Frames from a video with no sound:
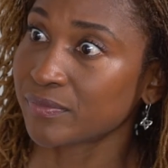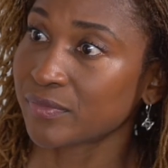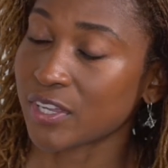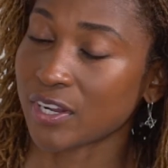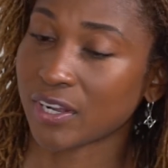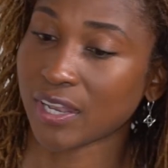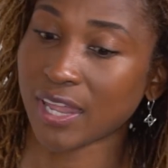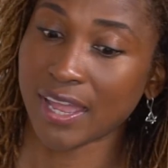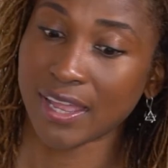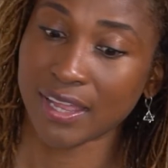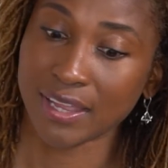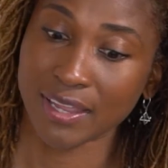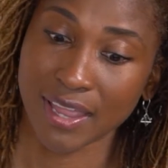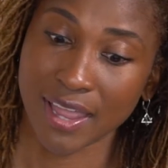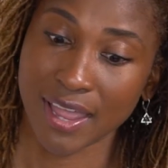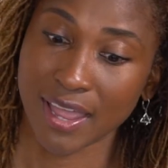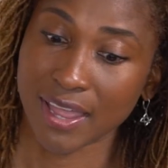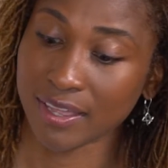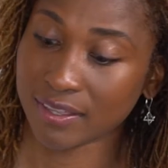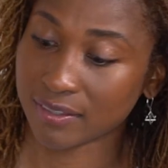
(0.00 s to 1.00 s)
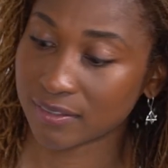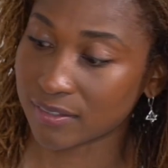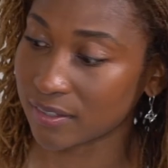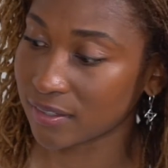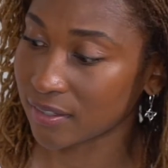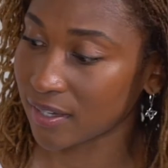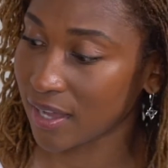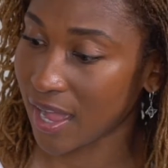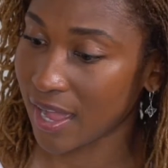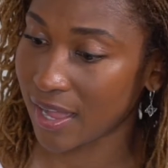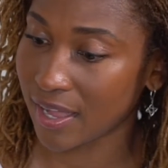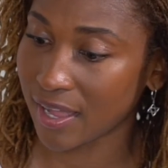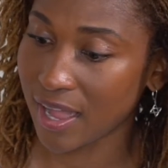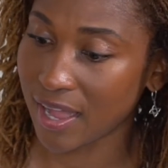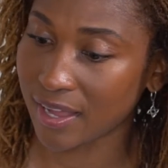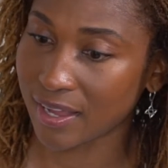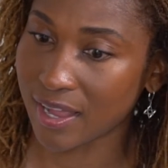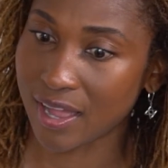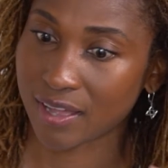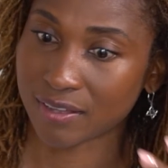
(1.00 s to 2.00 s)
They're like, hey, look,
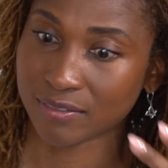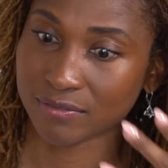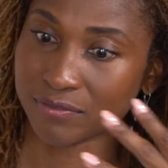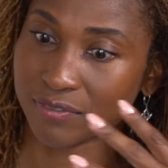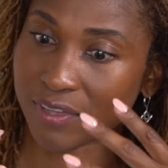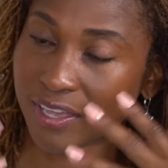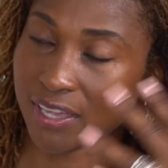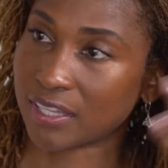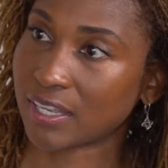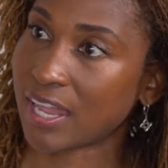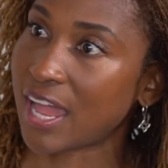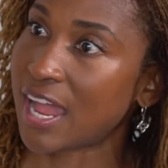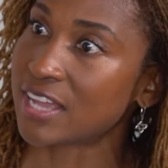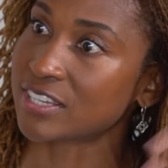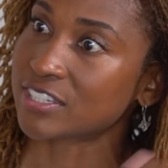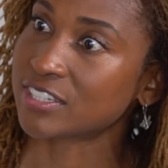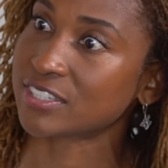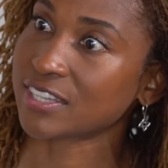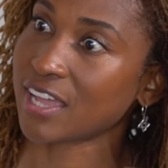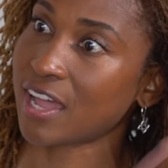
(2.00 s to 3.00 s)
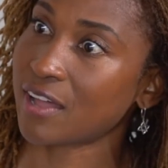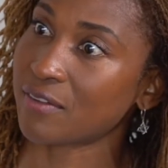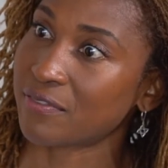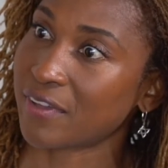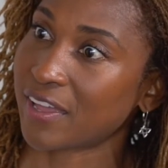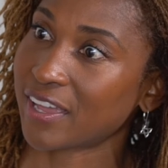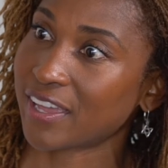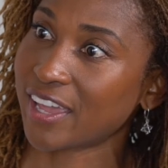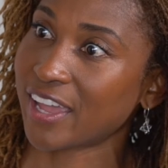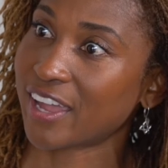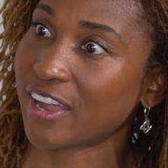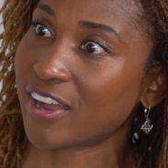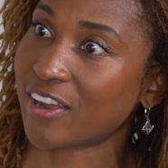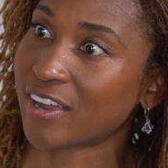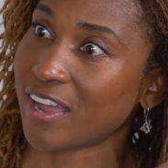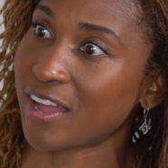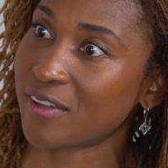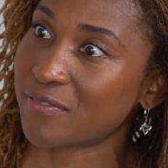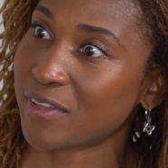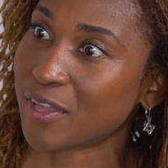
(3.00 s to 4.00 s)
I got fake lashes, got fake
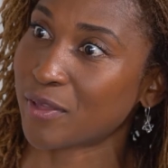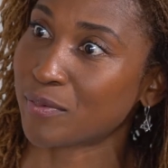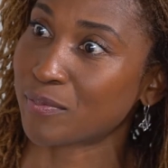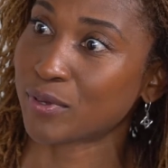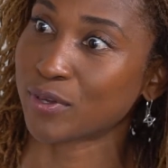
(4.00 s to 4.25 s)
hair, got fake